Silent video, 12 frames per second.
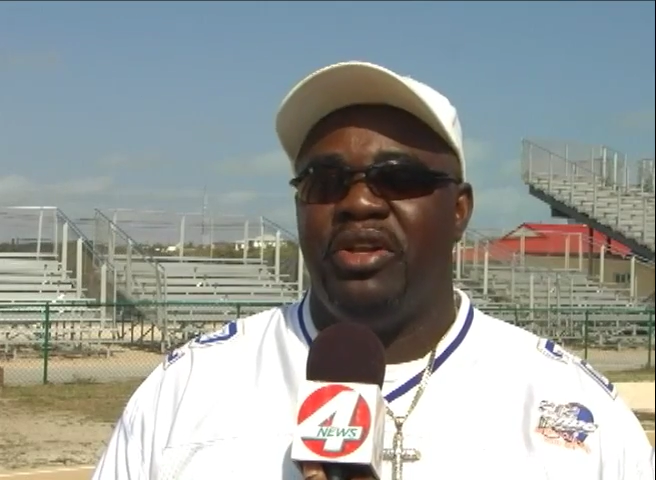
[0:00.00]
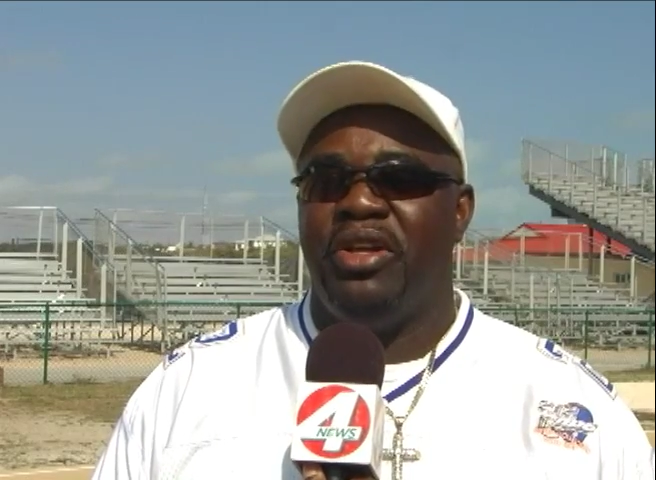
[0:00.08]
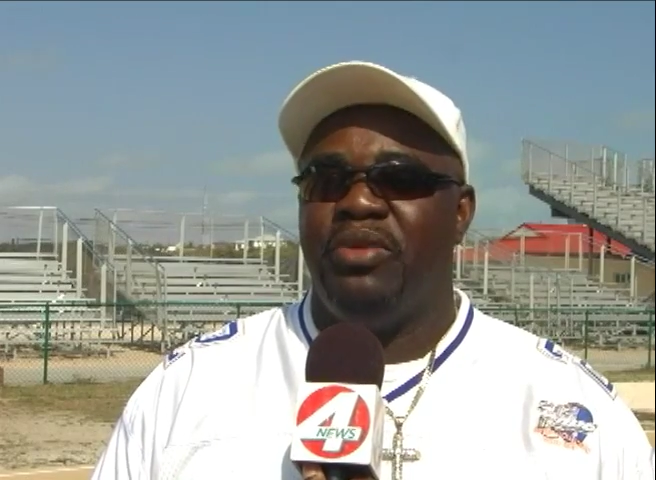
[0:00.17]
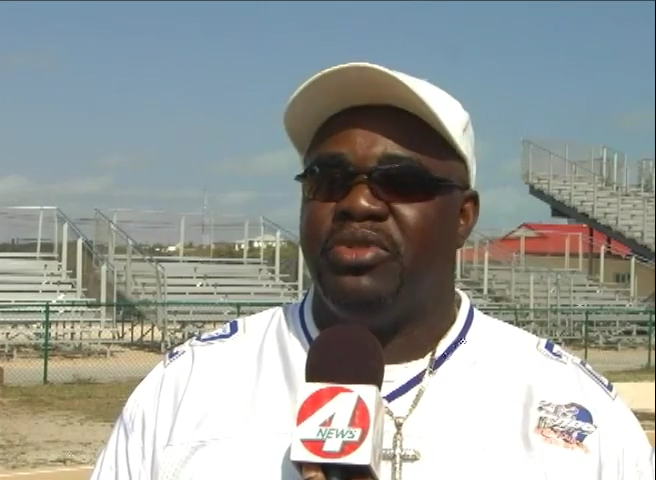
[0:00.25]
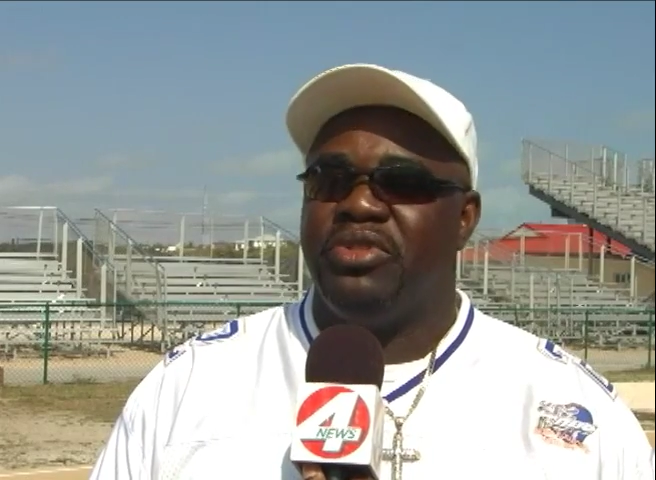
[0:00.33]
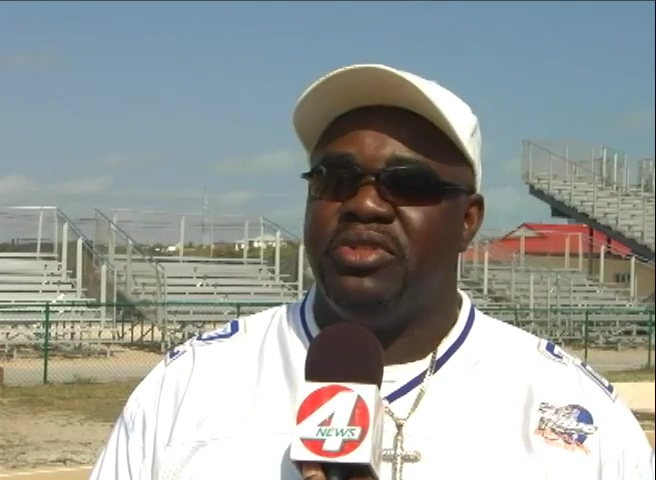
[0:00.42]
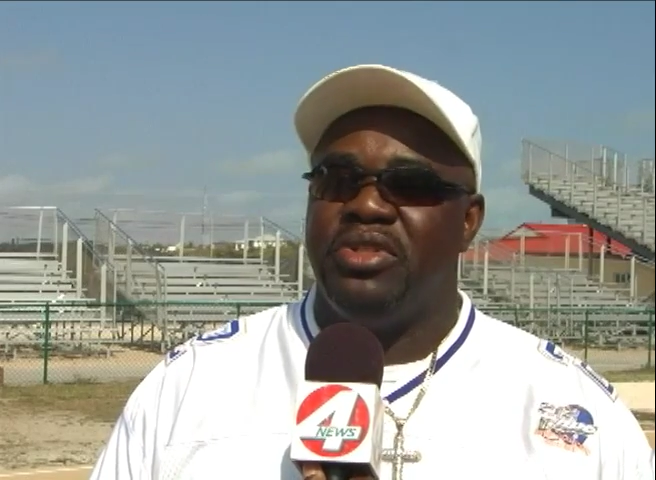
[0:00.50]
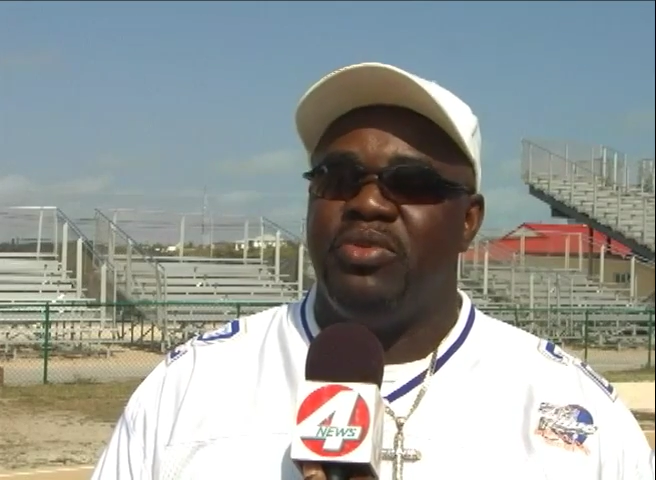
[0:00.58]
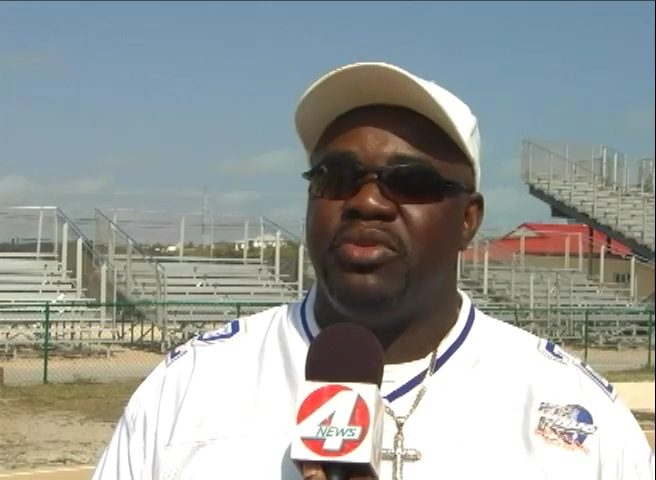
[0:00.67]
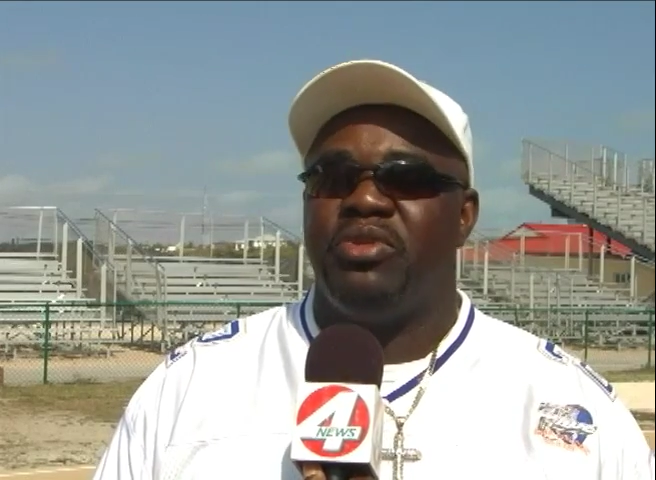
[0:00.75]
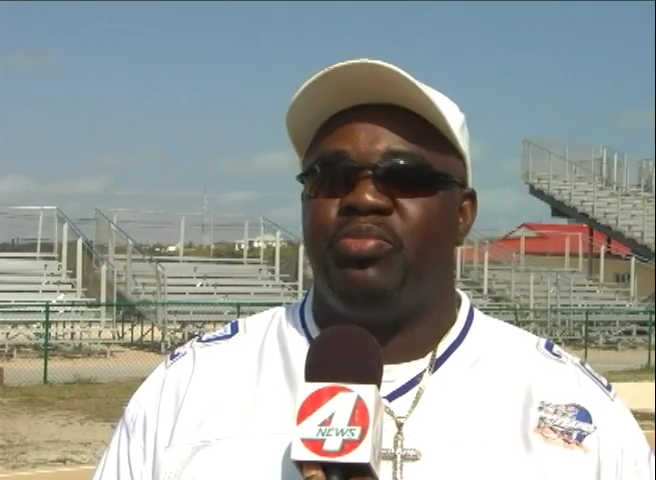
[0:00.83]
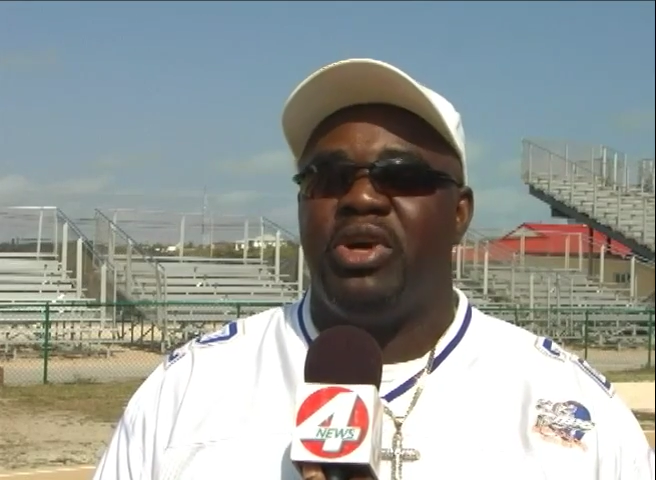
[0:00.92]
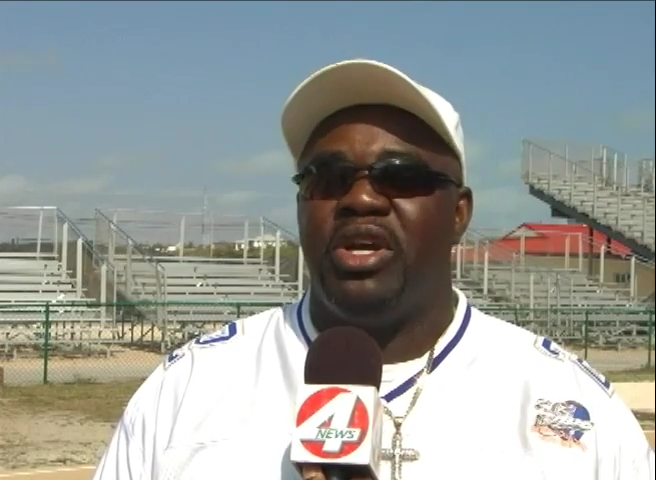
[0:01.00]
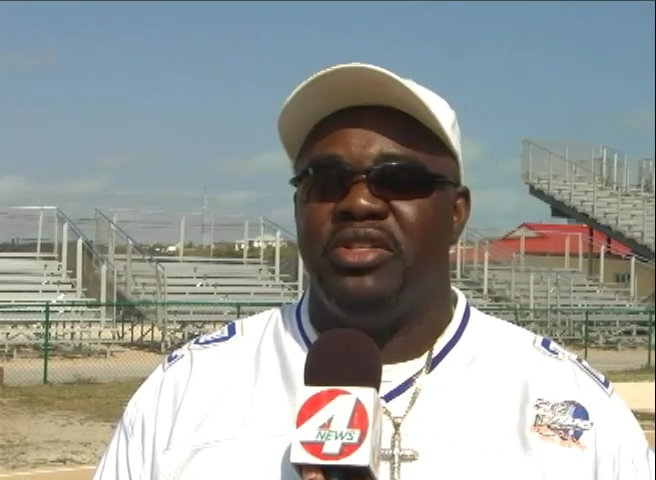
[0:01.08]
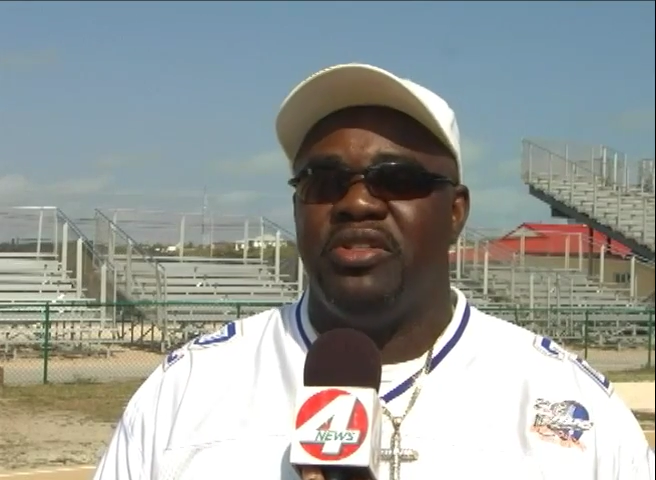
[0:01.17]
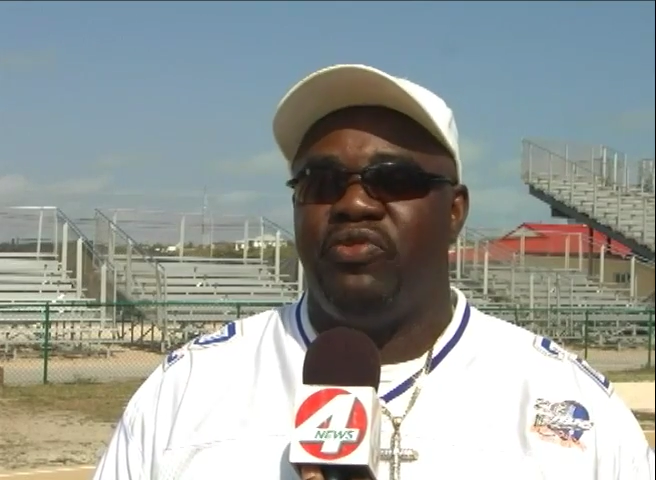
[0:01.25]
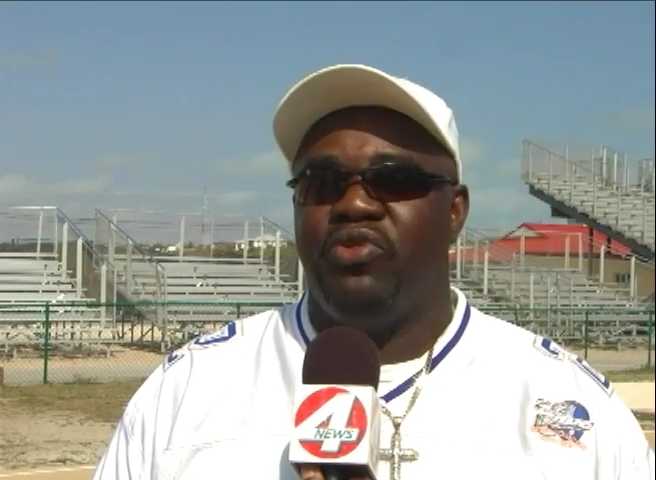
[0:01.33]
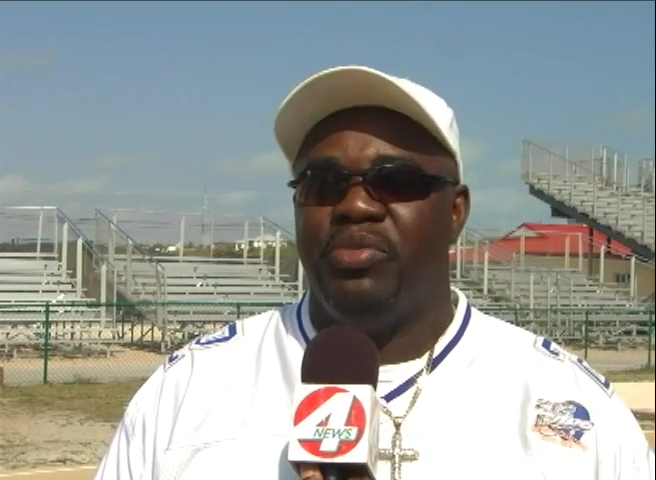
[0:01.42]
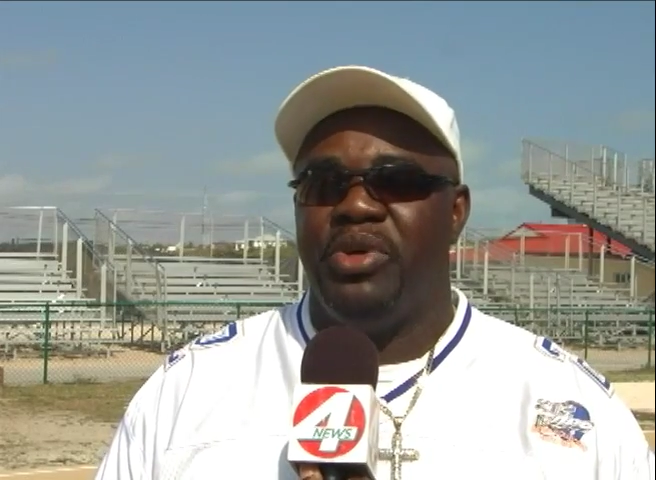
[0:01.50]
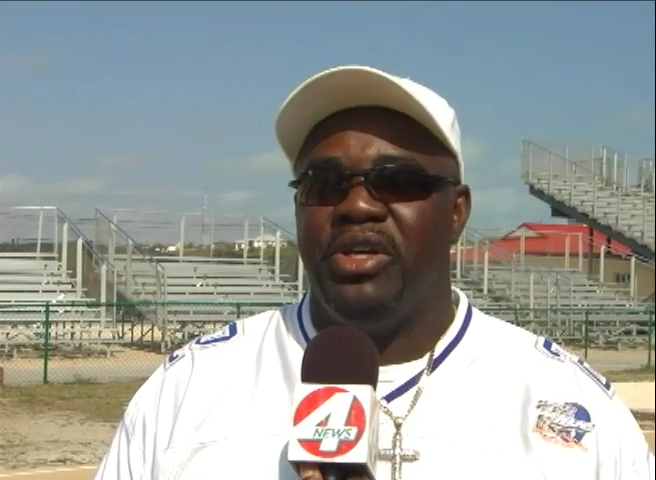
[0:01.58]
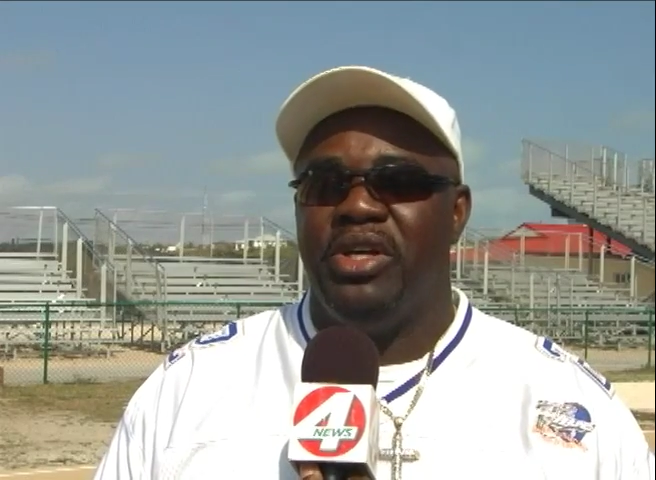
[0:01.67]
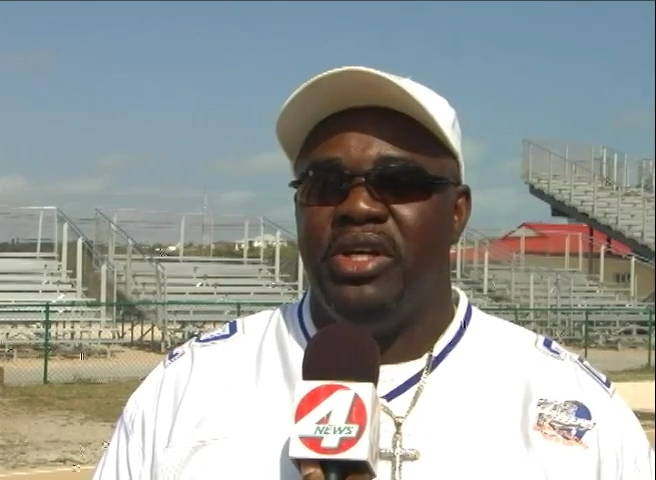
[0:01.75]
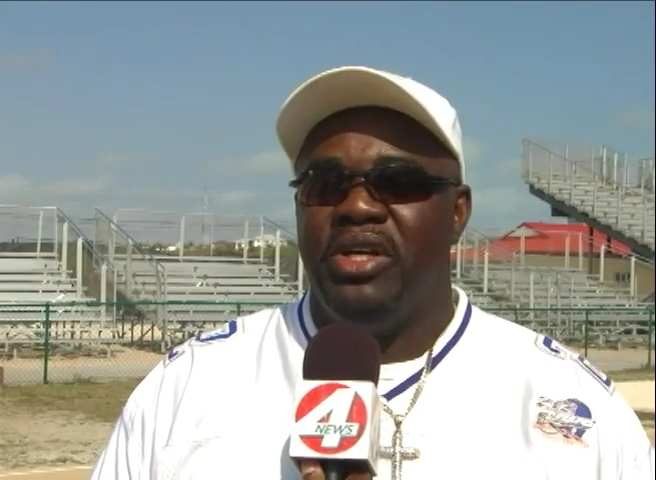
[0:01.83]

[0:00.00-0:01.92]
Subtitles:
and that was surprising for me.